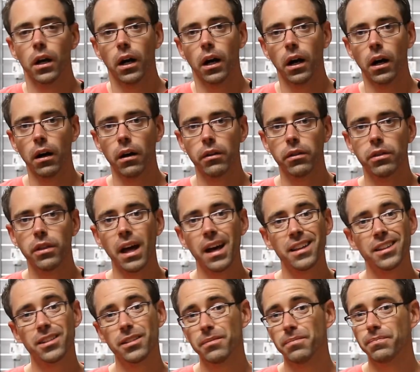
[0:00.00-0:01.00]

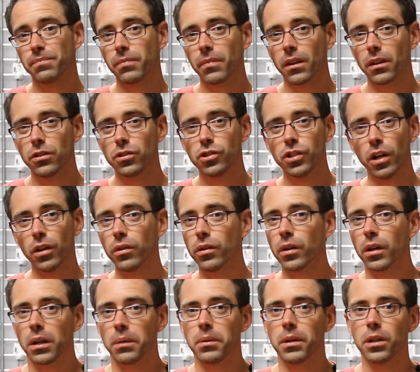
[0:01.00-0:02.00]
That's generally
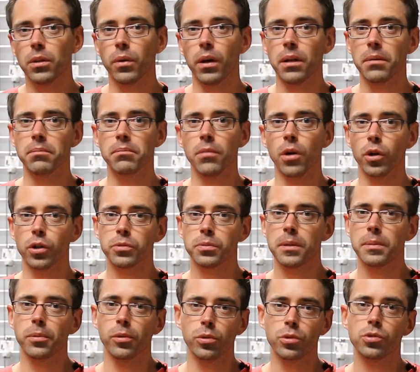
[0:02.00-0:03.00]
going to be the way most
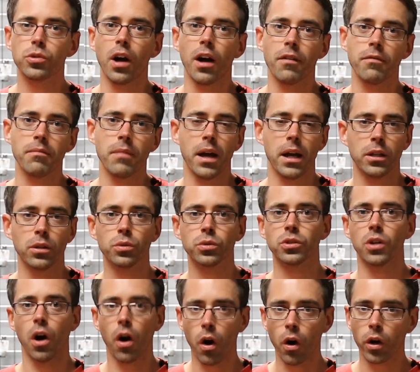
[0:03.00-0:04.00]
people who drive
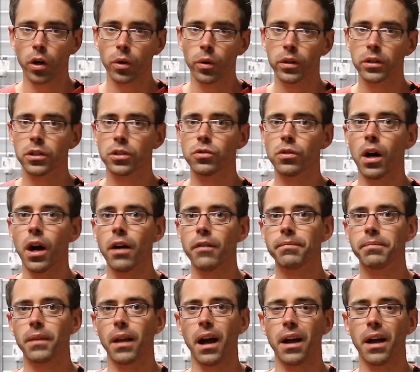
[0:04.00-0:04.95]
manuals are going to drive.